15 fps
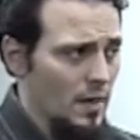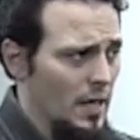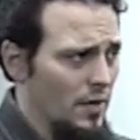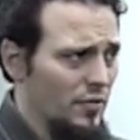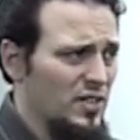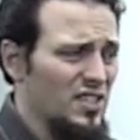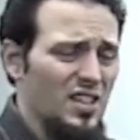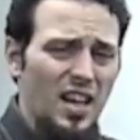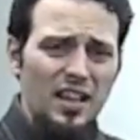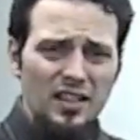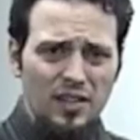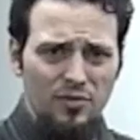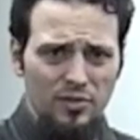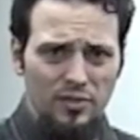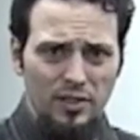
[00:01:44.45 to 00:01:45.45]
If it's not
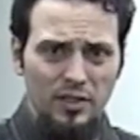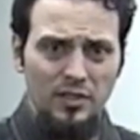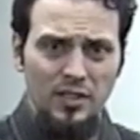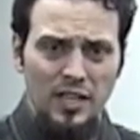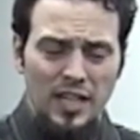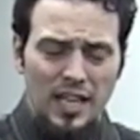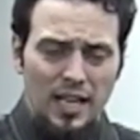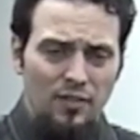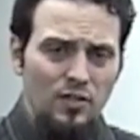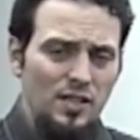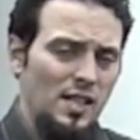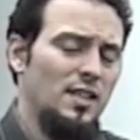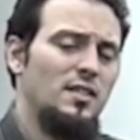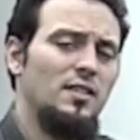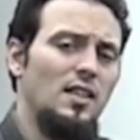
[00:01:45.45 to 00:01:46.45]
effortless, if it
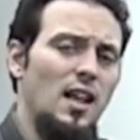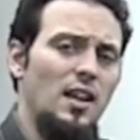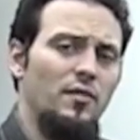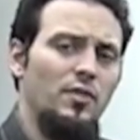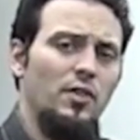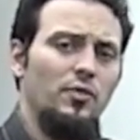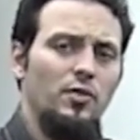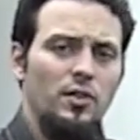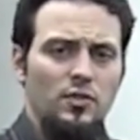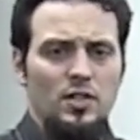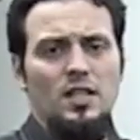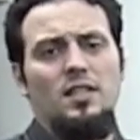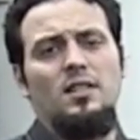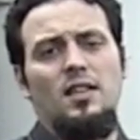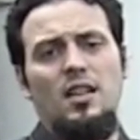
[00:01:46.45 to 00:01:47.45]
takes a lot of effort, if it
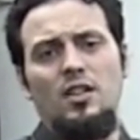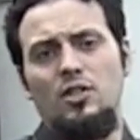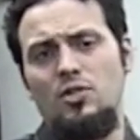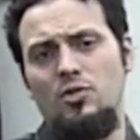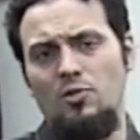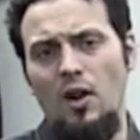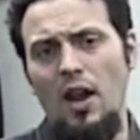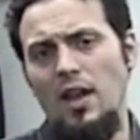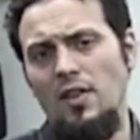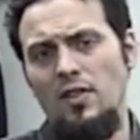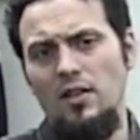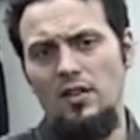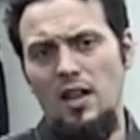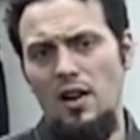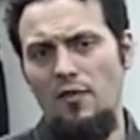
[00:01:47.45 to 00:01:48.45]
takes a lot of strength
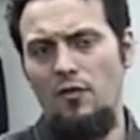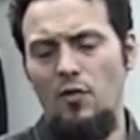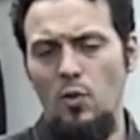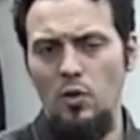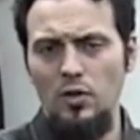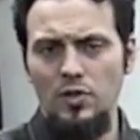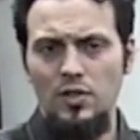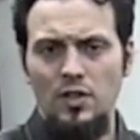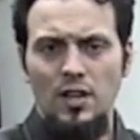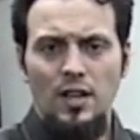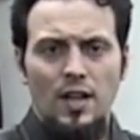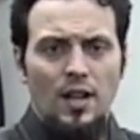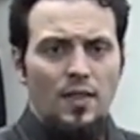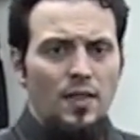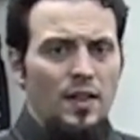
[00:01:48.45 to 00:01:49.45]
and a lot of force,
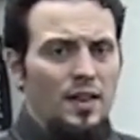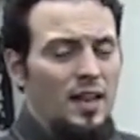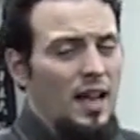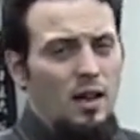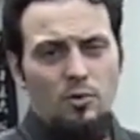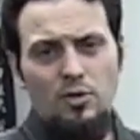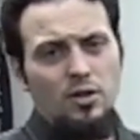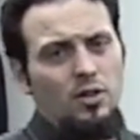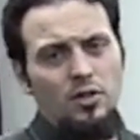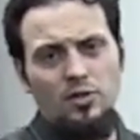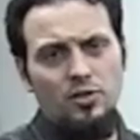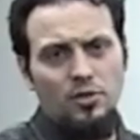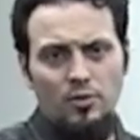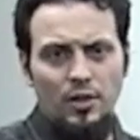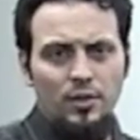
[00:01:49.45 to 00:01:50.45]
then how are you going to
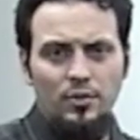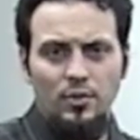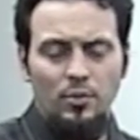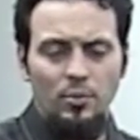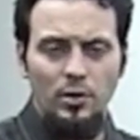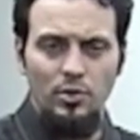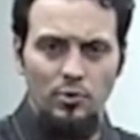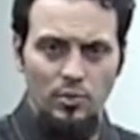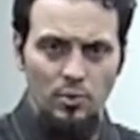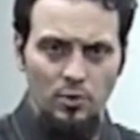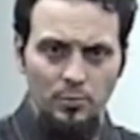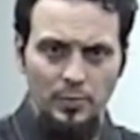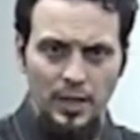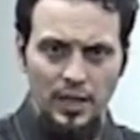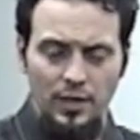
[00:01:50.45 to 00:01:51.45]
do it when you're an
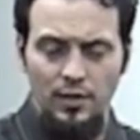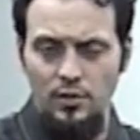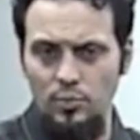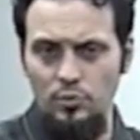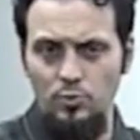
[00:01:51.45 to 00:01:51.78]
old man, an